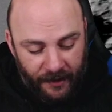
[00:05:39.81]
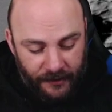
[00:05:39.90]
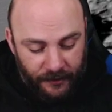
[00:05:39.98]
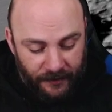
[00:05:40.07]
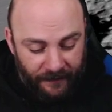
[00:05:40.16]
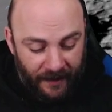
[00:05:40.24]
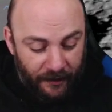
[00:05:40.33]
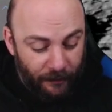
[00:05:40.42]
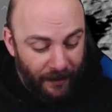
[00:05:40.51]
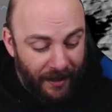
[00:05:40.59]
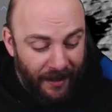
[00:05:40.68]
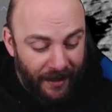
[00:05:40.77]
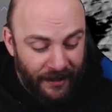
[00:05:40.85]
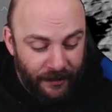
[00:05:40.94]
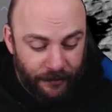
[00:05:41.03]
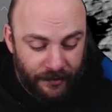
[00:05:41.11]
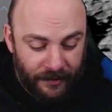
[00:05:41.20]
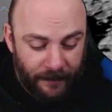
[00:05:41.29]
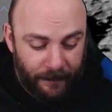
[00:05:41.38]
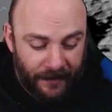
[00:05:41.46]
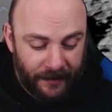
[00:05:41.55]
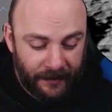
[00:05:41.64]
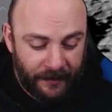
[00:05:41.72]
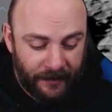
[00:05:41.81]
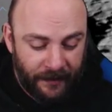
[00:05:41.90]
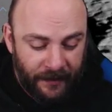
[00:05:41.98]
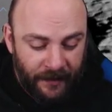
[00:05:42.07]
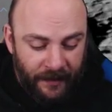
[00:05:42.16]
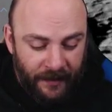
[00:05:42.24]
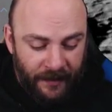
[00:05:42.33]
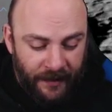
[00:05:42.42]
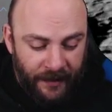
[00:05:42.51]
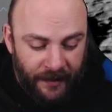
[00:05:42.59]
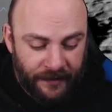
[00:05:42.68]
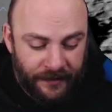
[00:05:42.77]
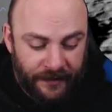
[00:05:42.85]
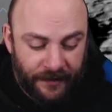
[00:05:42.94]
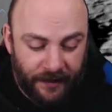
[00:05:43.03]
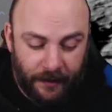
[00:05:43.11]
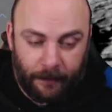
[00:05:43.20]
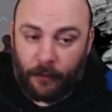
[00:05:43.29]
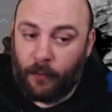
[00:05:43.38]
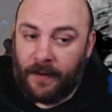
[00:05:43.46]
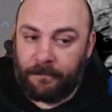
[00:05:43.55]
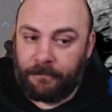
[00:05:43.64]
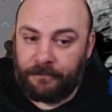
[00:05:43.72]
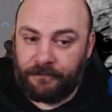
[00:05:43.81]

So the value I usually pick is the number 1.